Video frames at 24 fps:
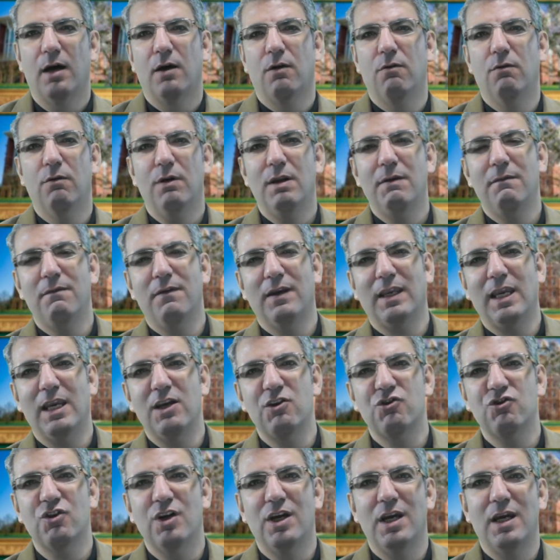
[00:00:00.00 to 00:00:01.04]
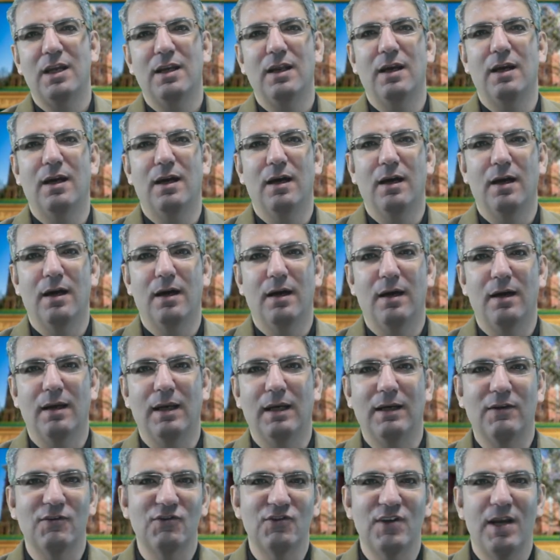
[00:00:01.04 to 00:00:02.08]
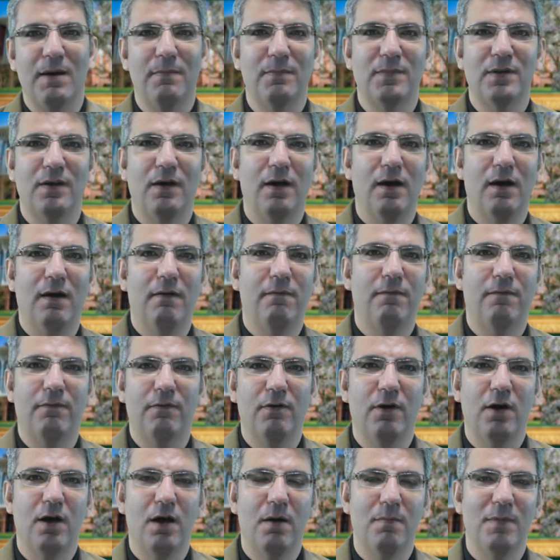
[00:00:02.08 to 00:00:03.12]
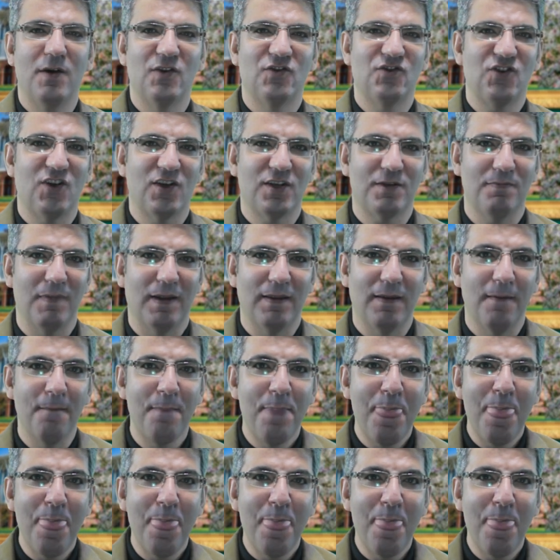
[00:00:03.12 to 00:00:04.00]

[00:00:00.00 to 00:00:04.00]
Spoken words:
qualification exempt from assessment.